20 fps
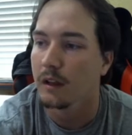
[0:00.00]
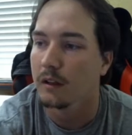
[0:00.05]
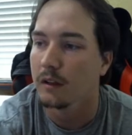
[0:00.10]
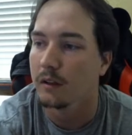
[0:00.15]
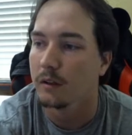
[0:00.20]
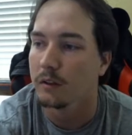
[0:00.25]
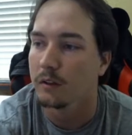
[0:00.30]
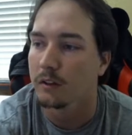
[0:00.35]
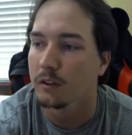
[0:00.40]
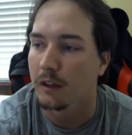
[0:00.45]

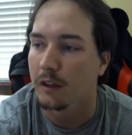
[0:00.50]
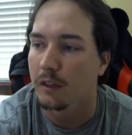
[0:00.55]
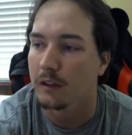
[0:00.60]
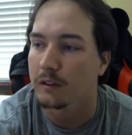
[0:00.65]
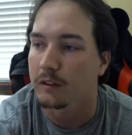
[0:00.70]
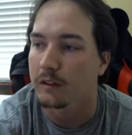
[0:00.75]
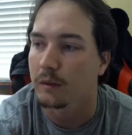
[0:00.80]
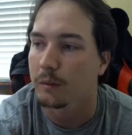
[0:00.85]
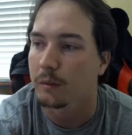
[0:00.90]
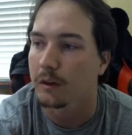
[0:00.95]
you check
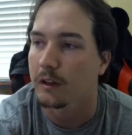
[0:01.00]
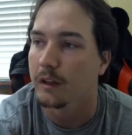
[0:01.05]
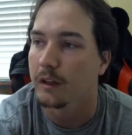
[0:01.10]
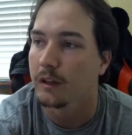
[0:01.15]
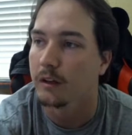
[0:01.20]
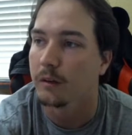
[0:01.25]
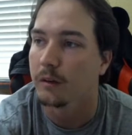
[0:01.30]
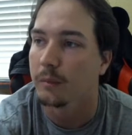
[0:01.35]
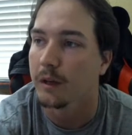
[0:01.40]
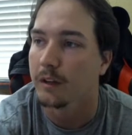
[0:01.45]
this number
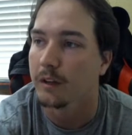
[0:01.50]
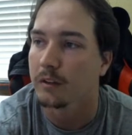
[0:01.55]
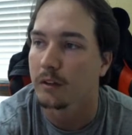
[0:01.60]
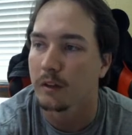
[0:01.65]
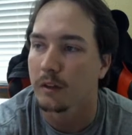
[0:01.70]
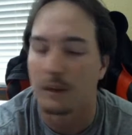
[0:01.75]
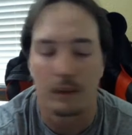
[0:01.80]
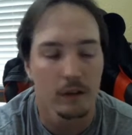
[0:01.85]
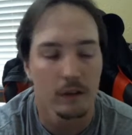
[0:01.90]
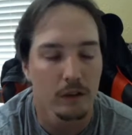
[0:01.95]
here to make
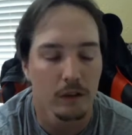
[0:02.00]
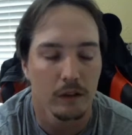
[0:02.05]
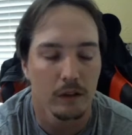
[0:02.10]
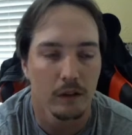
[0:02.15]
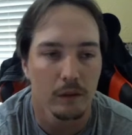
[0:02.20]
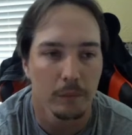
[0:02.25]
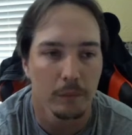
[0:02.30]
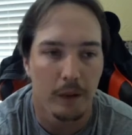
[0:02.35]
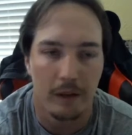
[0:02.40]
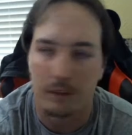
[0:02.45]
sure it
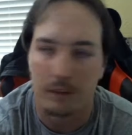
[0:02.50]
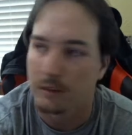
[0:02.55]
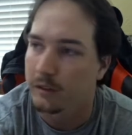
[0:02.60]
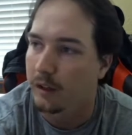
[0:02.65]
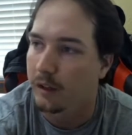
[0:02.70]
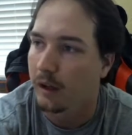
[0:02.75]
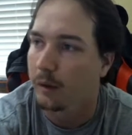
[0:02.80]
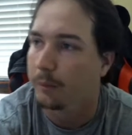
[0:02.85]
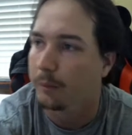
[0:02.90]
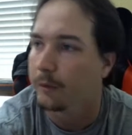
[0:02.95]
matches
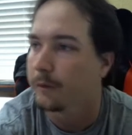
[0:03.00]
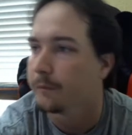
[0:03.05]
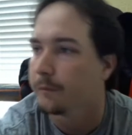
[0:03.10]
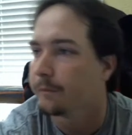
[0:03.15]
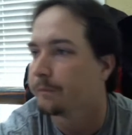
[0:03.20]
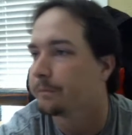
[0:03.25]
up.